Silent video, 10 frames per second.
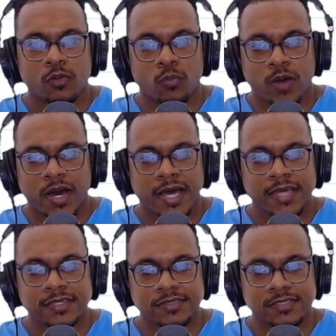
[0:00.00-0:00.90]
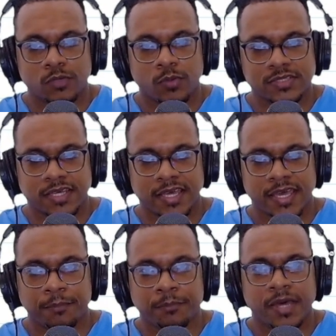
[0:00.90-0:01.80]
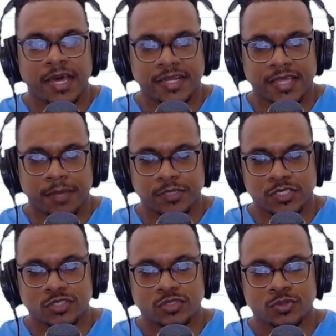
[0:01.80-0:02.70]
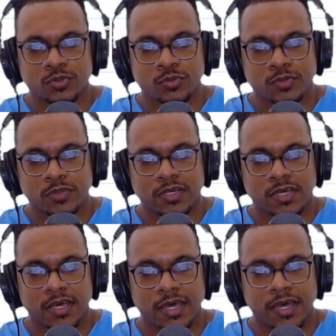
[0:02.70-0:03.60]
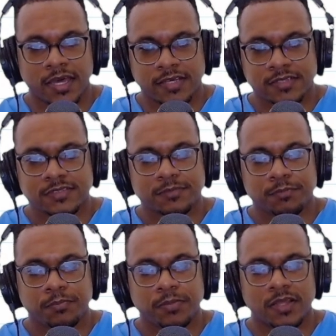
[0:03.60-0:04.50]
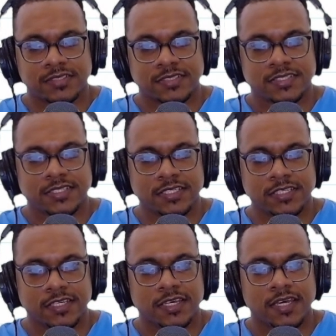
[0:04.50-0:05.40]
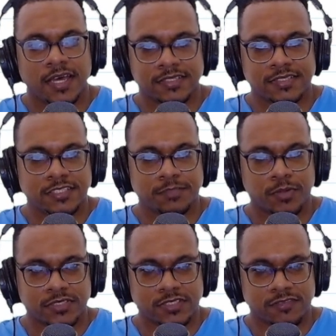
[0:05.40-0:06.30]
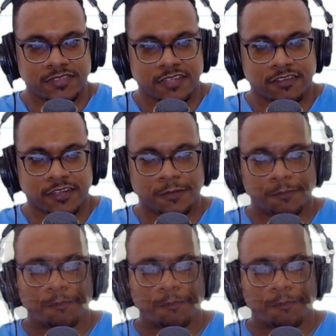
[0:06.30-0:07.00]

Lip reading: y is equal to m, and m is 2, x plus c, and c is positive 7.